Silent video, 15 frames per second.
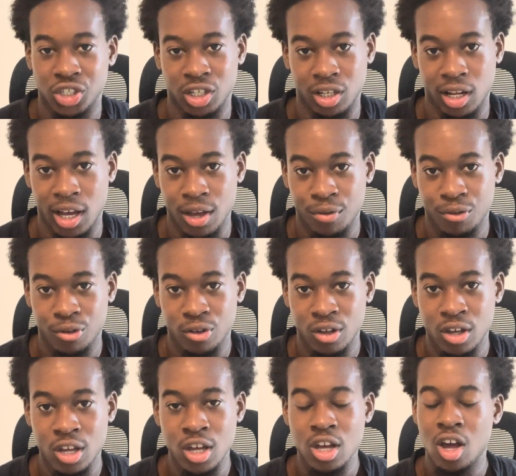in life.
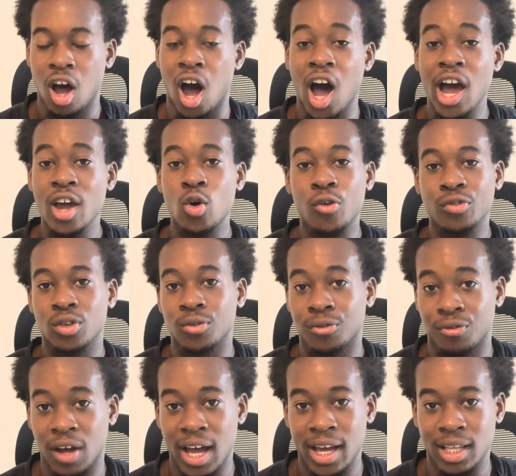I often
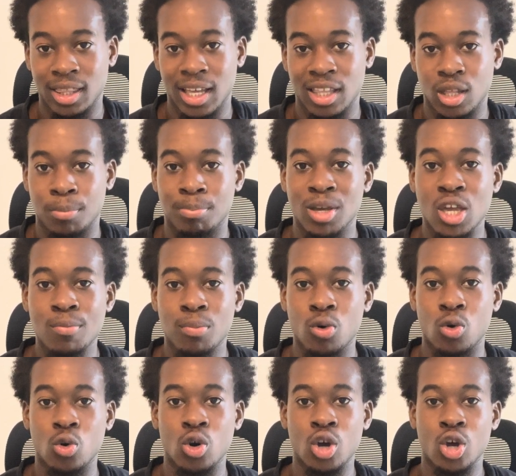find that the
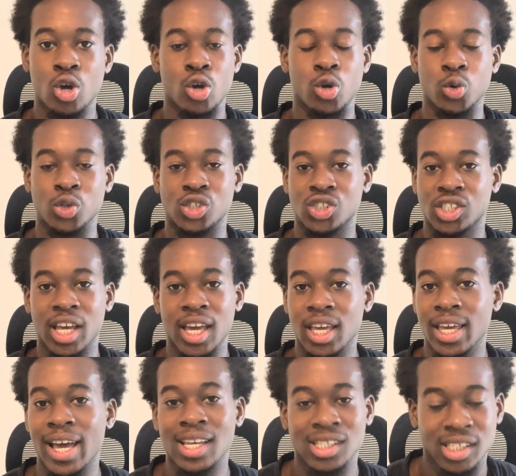people who say
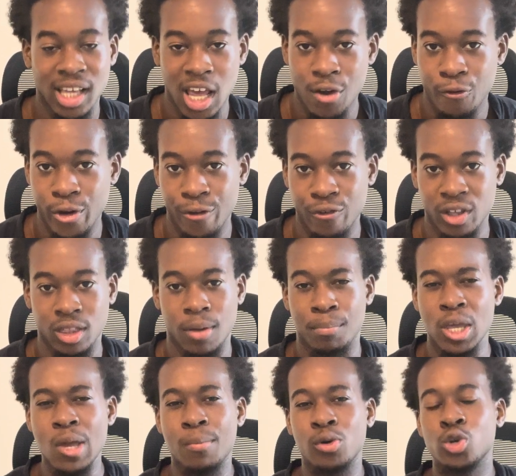yes to everything, the
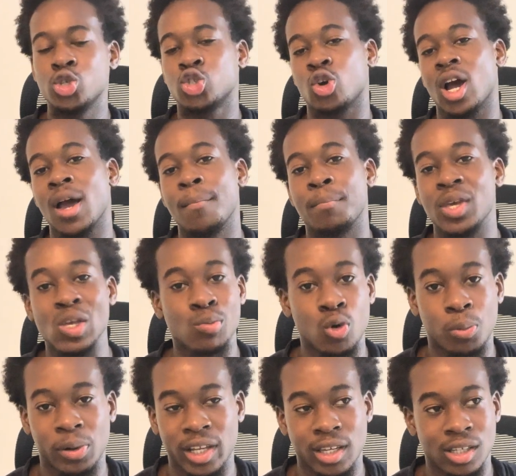people who try and people
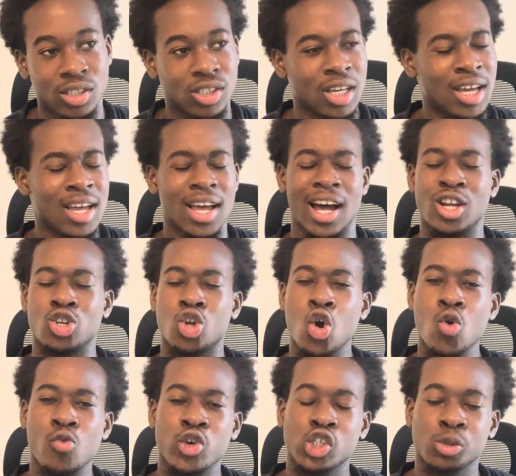please and don't
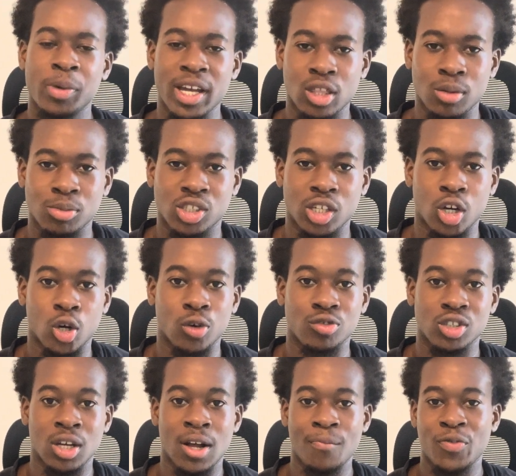respect themselves,
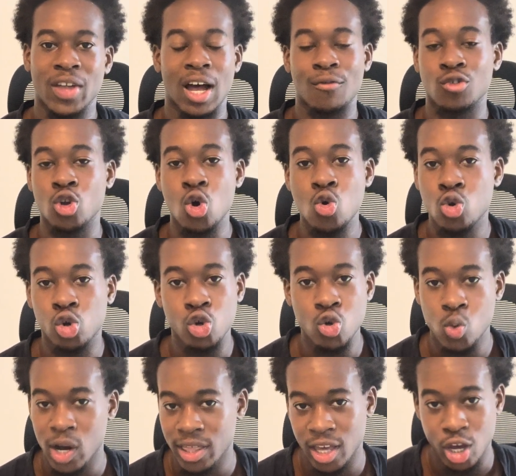have no clue
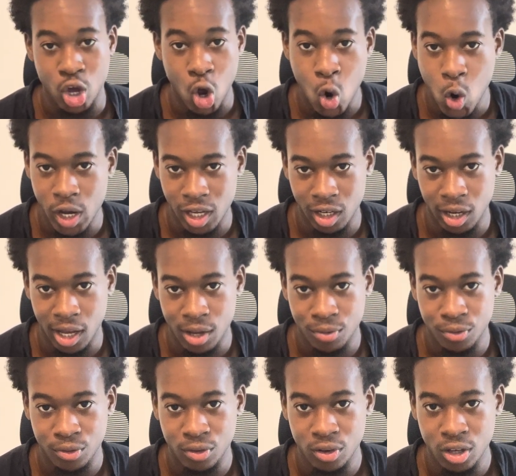where they're going in
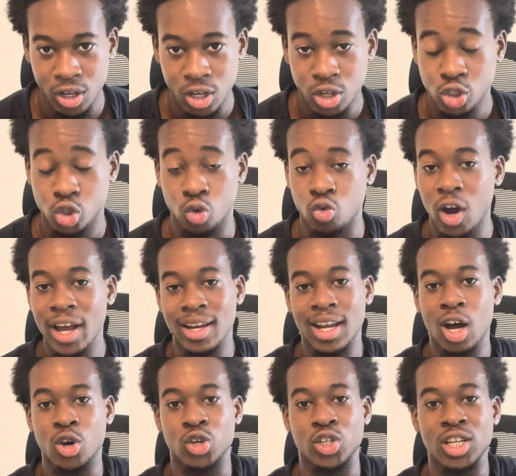life. So right now,
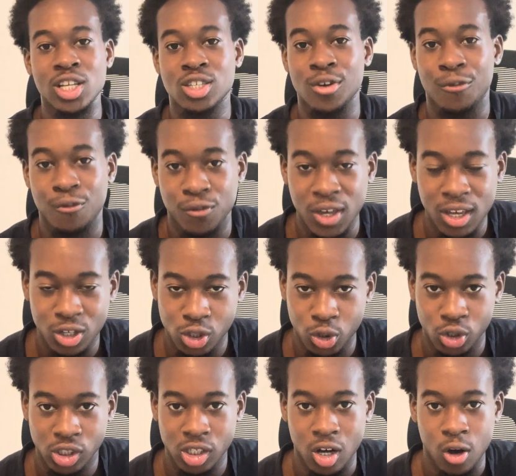you need to think to
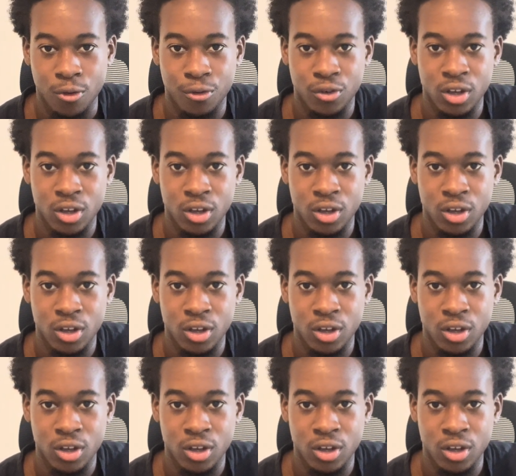yourself,